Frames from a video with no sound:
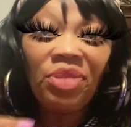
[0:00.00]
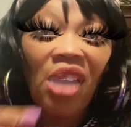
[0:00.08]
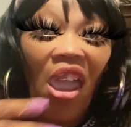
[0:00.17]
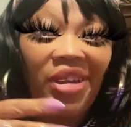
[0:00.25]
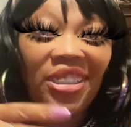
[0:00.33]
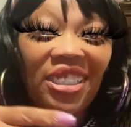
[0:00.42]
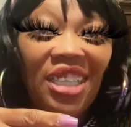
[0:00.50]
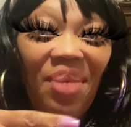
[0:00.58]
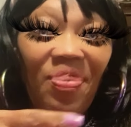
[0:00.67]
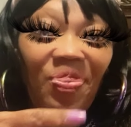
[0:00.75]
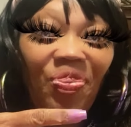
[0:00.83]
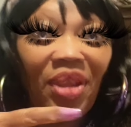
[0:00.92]
Y'all
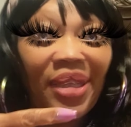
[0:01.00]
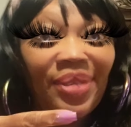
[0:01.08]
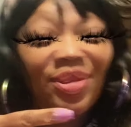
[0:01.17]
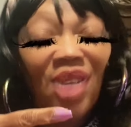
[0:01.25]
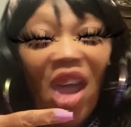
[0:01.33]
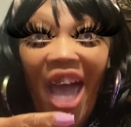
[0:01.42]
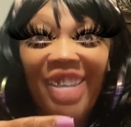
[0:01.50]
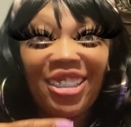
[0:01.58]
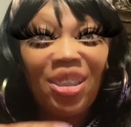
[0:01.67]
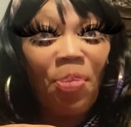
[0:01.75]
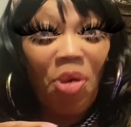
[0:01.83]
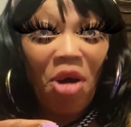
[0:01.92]
see? I
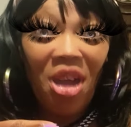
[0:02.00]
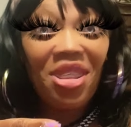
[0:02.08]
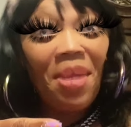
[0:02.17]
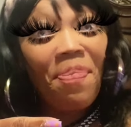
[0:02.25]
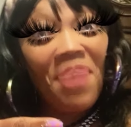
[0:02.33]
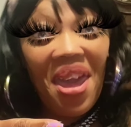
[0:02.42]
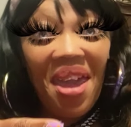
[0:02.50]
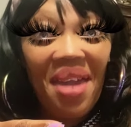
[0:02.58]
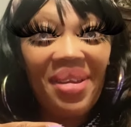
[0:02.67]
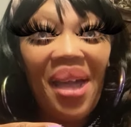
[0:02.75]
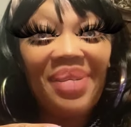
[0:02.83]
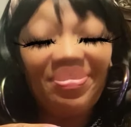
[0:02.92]
support the pig.
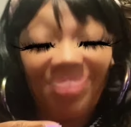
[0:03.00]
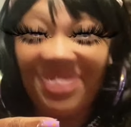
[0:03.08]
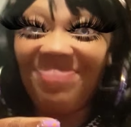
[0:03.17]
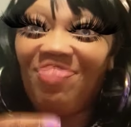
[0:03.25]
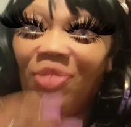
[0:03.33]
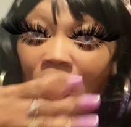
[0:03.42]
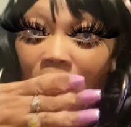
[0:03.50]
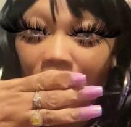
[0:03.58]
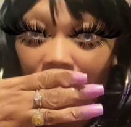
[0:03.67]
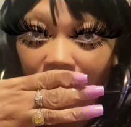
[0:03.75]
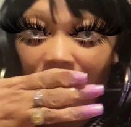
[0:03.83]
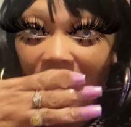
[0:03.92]
Oop,
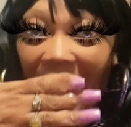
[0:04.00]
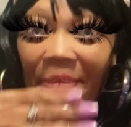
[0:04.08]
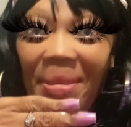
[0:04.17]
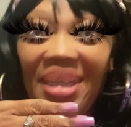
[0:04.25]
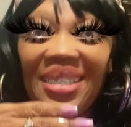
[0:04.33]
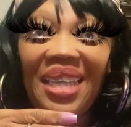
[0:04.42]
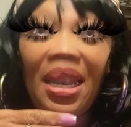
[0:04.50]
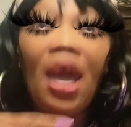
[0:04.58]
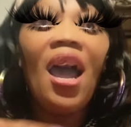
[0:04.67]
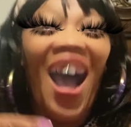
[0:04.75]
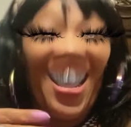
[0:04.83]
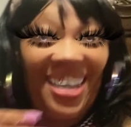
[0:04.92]
I ain't mean to say
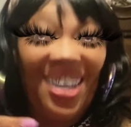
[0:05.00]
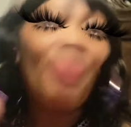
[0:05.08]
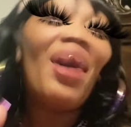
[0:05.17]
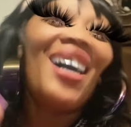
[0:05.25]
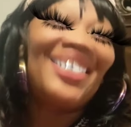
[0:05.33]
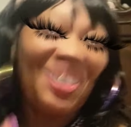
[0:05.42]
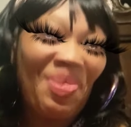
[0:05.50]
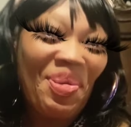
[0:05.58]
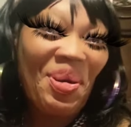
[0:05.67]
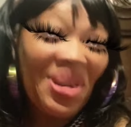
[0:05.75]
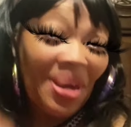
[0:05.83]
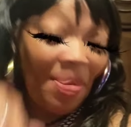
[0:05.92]
that. Yep, I
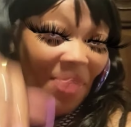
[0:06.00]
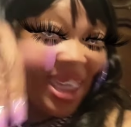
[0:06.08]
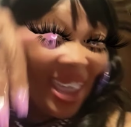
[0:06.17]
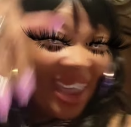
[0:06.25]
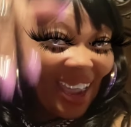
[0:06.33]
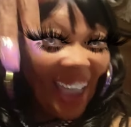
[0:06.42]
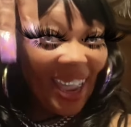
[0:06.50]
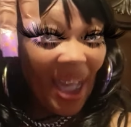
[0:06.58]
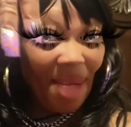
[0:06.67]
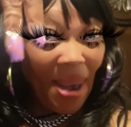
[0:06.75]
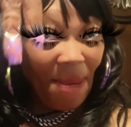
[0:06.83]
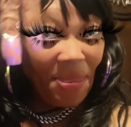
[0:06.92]
support the pig. I
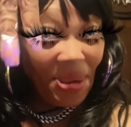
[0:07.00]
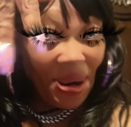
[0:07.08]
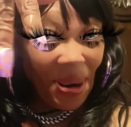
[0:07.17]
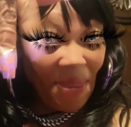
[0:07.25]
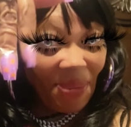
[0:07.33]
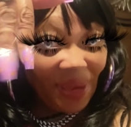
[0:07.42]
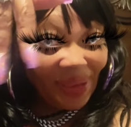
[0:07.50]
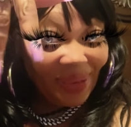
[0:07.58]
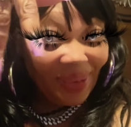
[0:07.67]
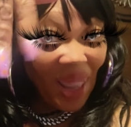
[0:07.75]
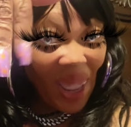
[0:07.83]
got my purple.